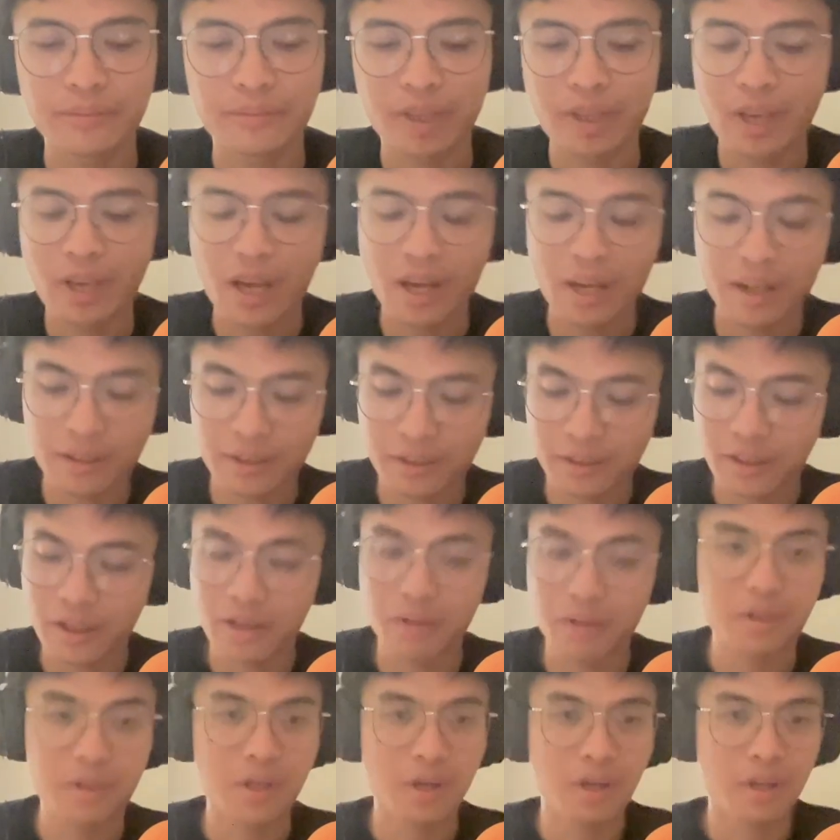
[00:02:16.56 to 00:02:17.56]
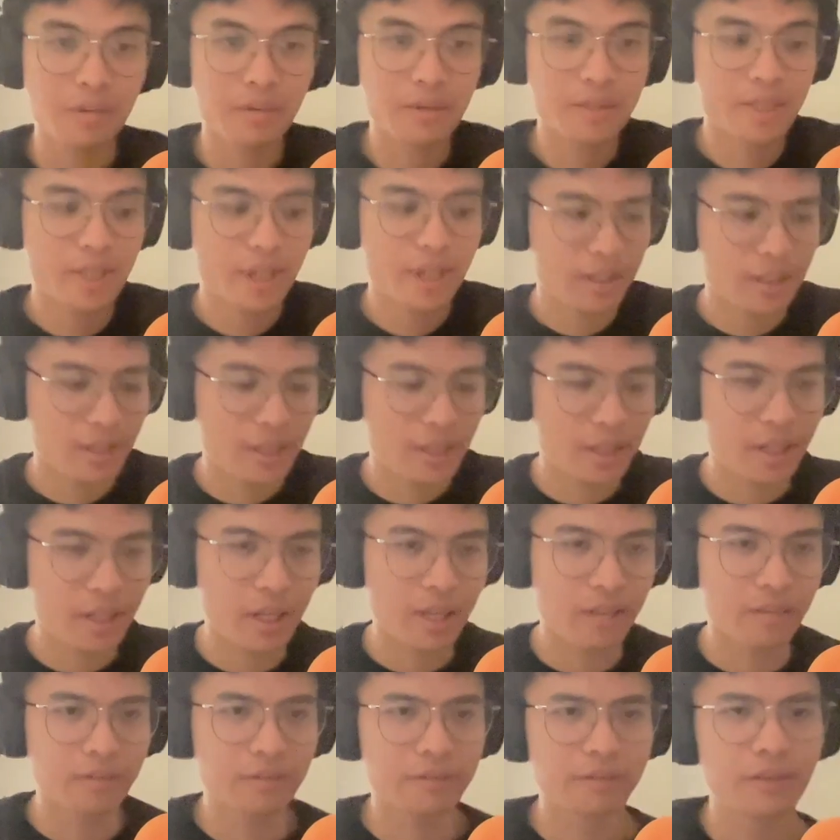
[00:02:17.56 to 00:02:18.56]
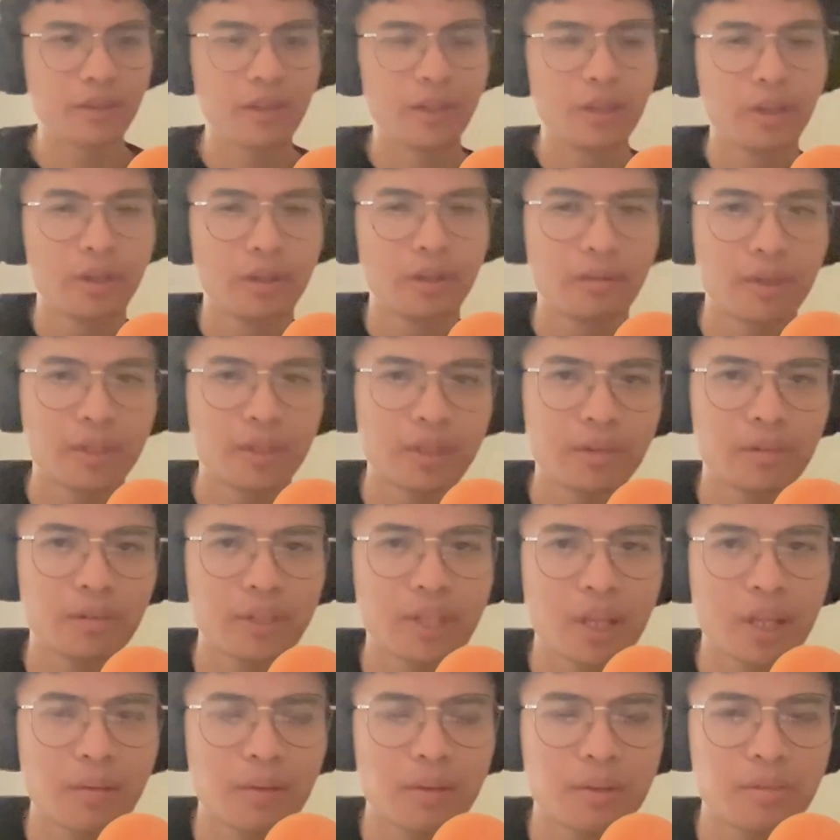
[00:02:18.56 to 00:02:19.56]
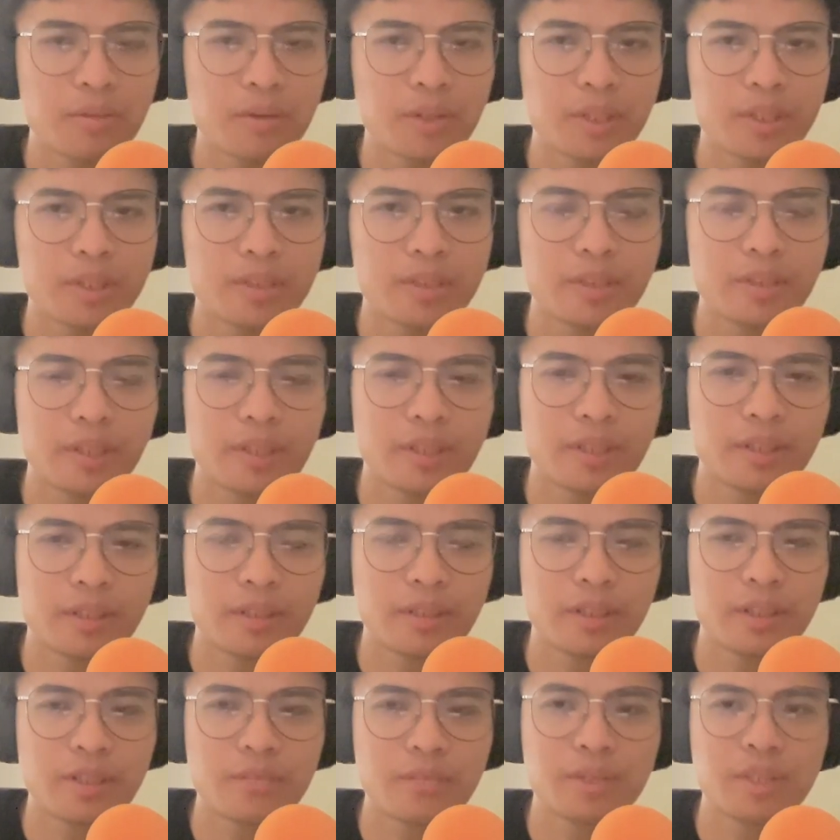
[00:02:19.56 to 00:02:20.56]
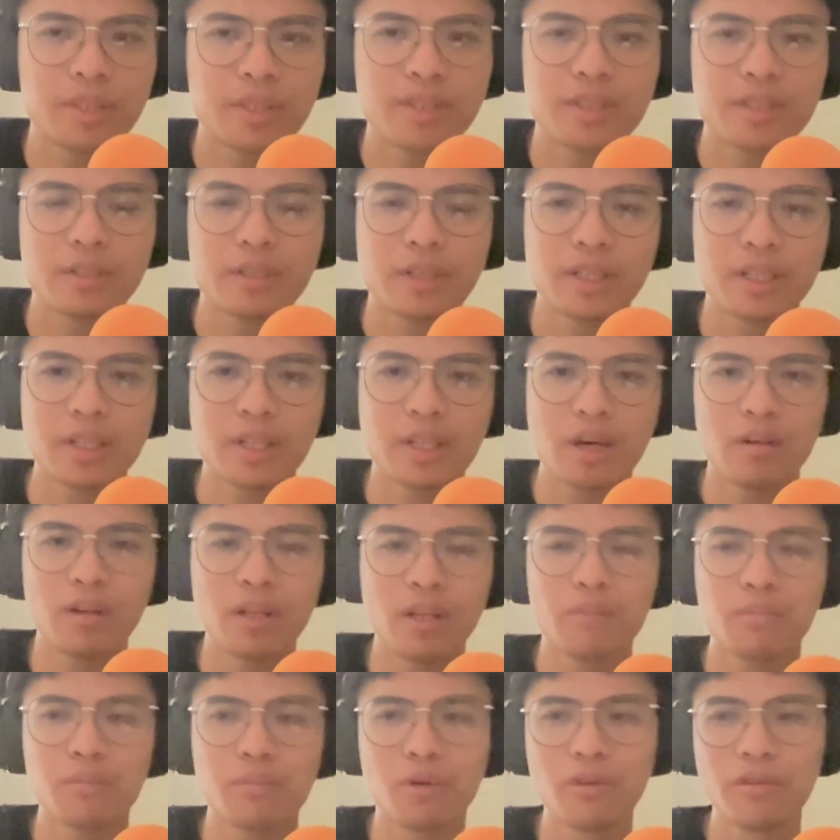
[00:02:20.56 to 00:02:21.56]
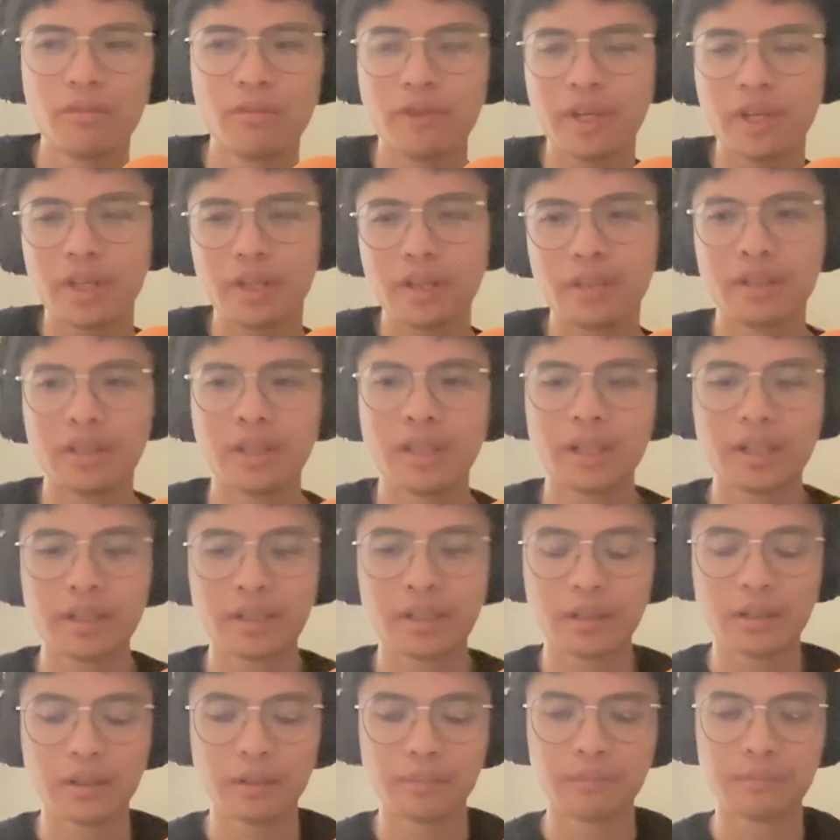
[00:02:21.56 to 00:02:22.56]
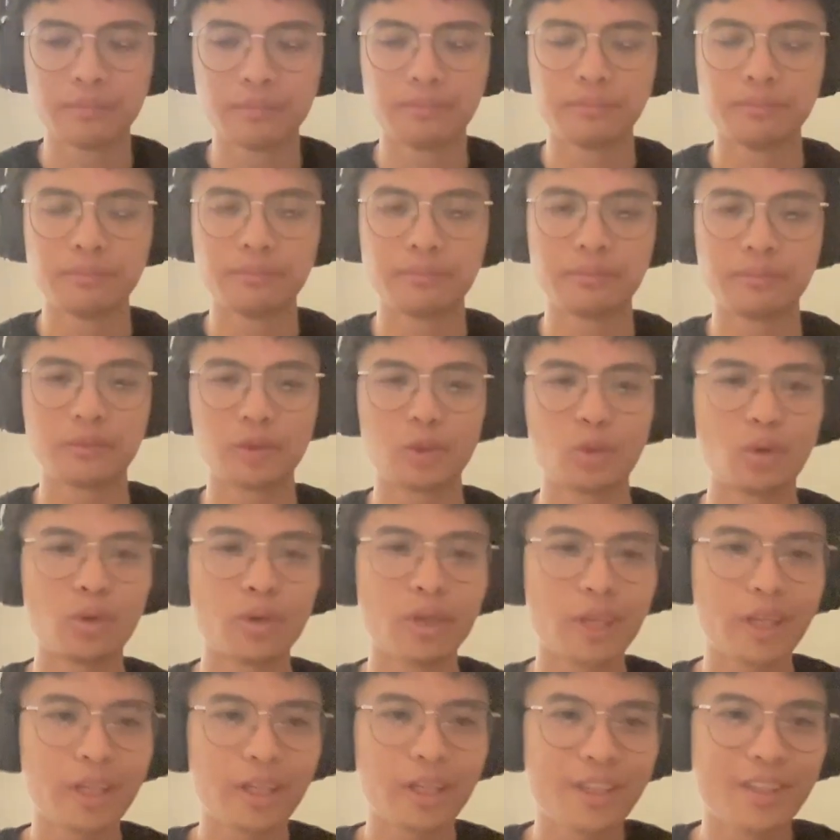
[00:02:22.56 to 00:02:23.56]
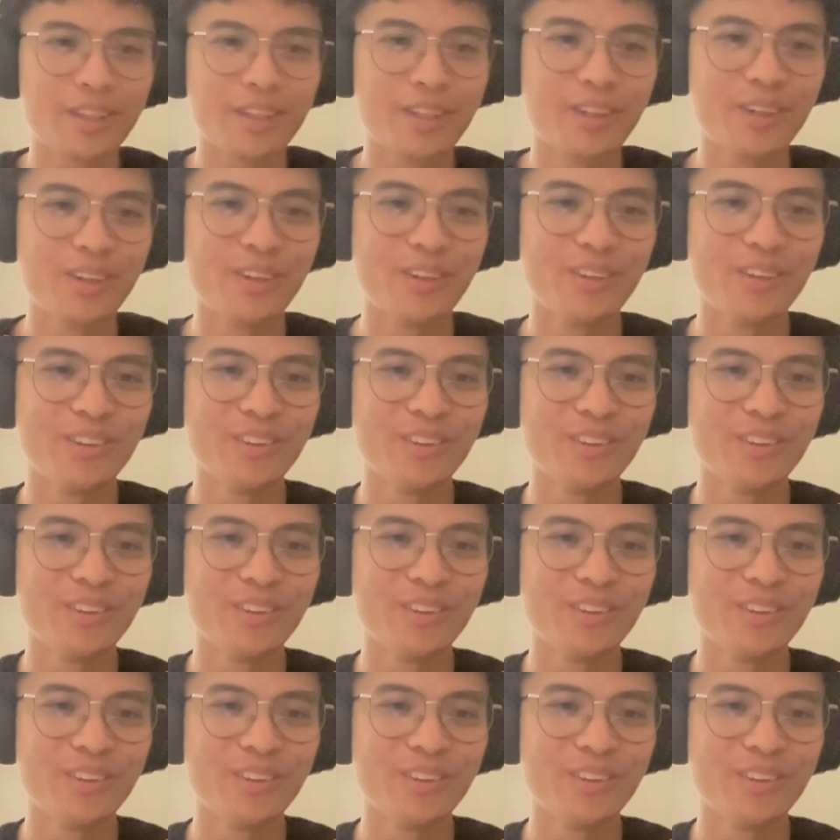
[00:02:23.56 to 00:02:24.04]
yeah, I was saying that kind of what I'm experiencing right now, like moving, like cooking,